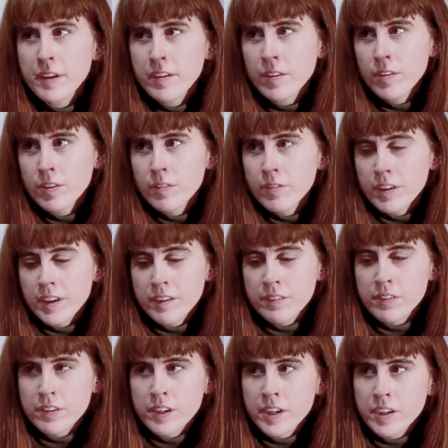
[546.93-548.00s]
all of life
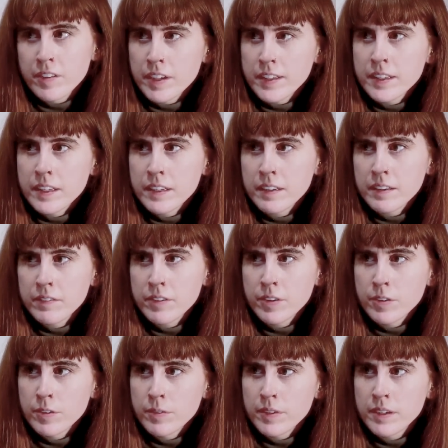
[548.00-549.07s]
is kind of like that, if you know
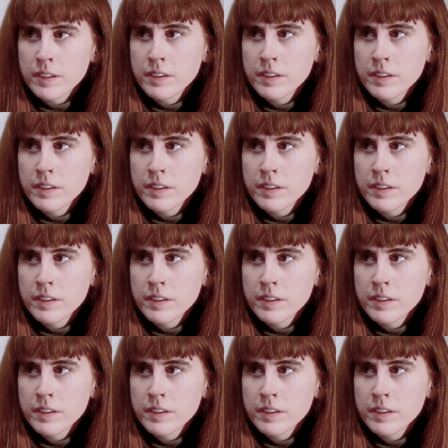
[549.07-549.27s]
what I mean.